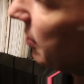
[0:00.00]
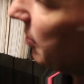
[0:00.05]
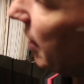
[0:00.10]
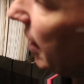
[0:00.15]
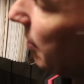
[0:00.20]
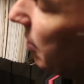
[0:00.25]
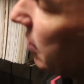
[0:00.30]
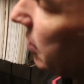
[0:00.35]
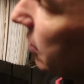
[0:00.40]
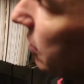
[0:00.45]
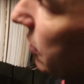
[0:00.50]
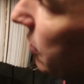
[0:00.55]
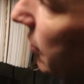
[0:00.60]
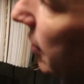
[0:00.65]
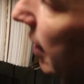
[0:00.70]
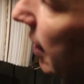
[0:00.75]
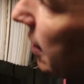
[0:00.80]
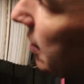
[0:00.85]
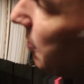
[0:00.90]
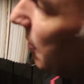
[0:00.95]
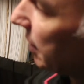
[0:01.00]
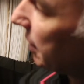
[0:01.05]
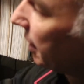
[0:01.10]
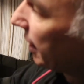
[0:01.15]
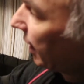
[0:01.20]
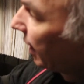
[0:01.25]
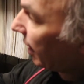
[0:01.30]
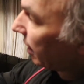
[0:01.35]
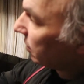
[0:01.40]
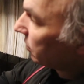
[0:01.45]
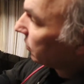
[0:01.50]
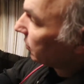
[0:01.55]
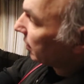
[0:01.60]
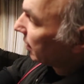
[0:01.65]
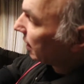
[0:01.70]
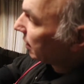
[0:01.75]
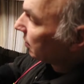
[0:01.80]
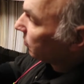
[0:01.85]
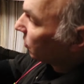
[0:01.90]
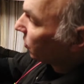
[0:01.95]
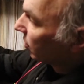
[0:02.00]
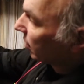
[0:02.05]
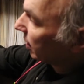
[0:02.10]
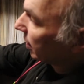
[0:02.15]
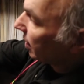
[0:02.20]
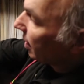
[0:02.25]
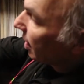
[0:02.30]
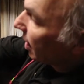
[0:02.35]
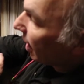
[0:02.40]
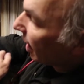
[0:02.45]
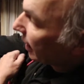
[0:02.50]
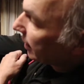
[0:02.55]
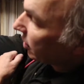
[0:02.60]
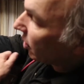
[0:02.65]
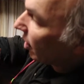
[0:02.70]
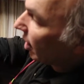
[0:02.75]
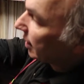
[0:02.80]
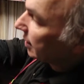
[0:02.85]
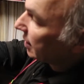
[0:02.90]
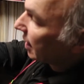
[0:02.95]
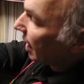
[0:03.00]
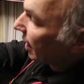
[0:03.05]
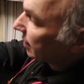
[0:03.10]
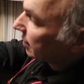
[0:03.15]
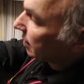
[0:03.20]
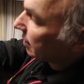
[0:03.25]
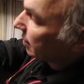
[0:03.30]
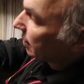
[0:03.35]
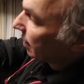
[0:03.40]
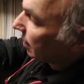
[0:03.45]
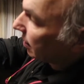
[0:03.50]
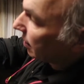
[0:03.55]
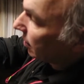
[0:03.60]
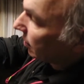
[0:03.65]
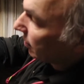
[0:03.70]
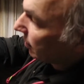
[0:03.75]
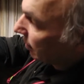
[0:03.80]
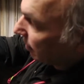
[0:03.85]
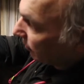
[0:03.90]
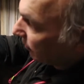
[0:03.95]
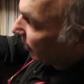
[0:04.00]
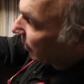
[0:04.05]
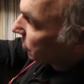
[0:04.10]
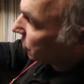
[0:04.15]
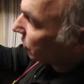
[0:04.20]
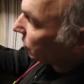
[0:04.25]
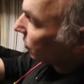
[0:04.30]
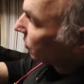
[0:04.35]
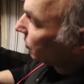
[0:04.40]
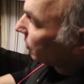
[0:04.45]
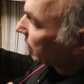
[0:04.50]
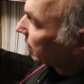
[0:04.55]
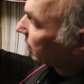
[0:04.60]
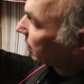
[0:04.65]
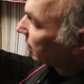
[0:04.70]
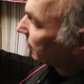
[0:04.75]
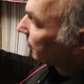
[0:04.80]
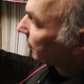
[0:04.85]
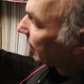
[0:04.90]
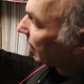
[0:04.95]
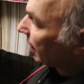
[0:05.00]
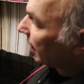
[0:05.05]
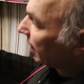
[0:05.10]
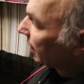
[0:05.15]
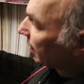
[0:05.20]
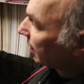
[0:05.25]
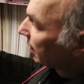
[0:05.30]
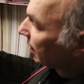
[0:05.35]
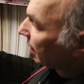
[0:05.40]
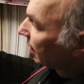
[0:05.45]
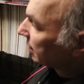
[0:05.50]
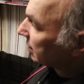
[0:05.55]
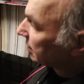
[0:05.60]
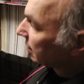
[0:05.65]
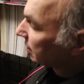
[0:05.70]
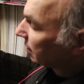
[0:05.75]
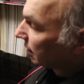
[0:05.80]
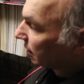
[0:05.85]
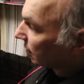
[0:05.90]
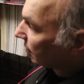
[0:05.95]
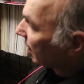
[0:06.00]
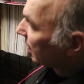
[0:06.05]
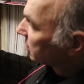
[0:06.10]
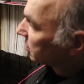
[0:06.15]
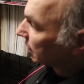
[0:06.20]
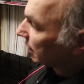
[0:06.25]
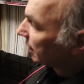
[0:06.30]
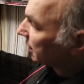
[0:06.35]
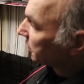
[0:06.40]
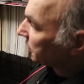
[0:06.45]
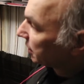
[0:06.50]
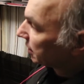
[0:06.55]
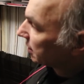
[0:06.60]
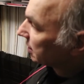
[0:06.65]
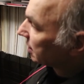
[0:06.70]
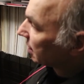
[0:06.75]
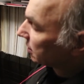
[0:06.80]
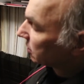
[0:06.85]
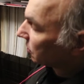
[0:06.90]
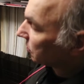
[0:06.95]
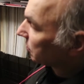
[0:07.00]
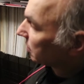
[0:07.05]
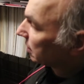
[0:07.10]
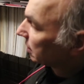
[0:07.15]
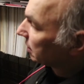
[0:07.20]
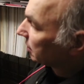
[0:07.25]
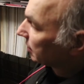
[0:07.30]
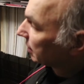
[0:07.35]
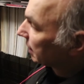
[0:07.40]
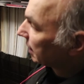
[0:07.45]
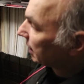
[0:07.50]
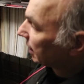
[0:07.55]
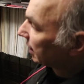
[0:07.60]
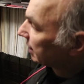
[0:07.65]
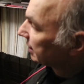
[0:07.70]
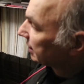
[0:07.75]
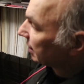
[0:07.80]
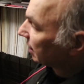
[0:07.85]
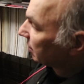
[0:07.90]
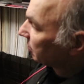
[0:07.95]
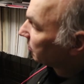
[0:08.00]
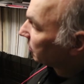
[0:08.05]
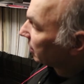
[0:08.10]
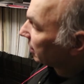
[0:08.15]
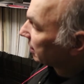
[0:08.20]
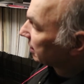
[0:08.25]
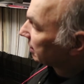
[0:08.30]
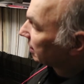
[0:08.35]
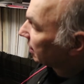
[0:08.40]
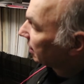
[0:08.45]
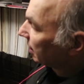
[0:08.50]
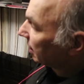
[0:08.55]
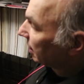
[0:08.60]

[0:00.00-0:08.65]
to be able to do this, but you can't do it anymore. I contacted the eventual winner, and I said, congratulations, that's a really, really nice set of books.